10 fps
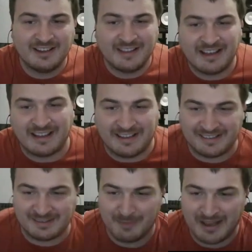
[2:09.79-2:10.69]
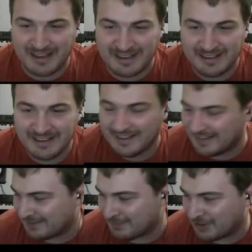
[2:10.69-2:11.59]
Yeah, that's my
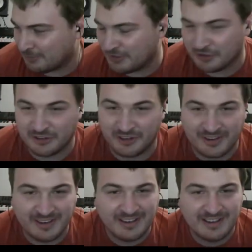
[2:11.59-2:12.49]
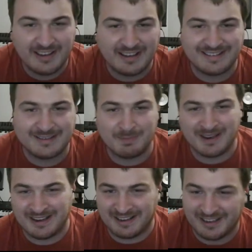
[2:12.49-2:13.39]
computer. It's
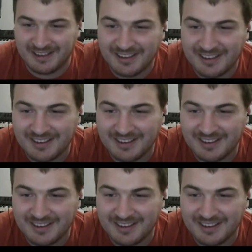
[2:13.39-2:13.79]
spinning.